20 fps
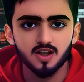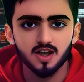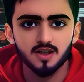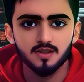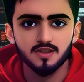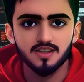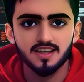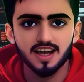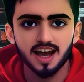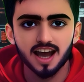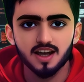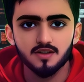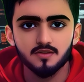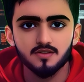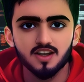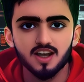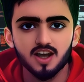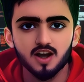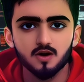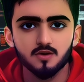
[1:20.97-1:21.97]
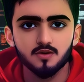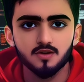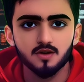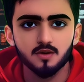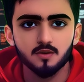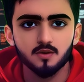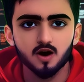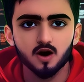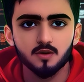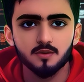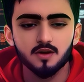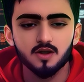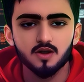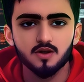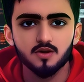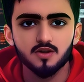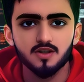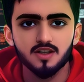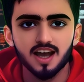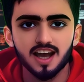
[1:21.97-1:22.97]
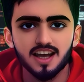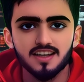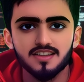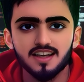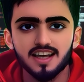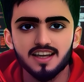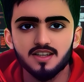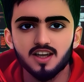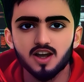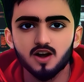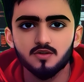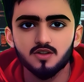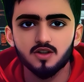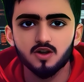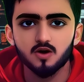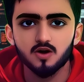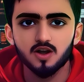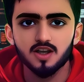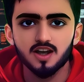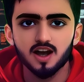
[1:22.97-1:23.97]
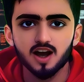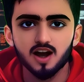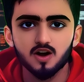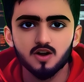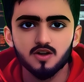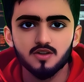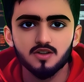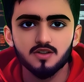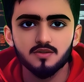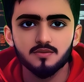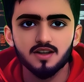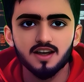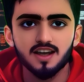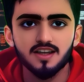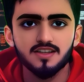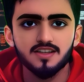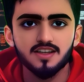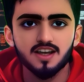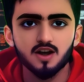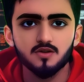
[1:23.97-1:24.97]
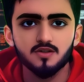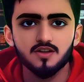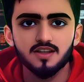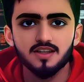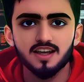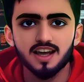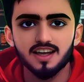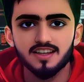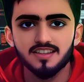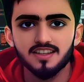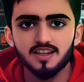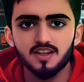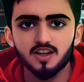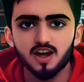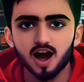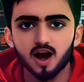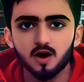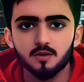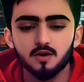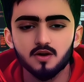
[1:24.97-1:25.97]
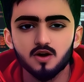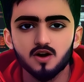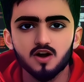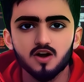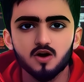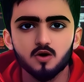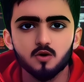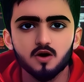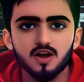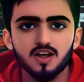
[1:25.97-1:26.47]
Look at this cat video. Prompt used, cat takes off his green goggles. It's done a fantastic job. There are no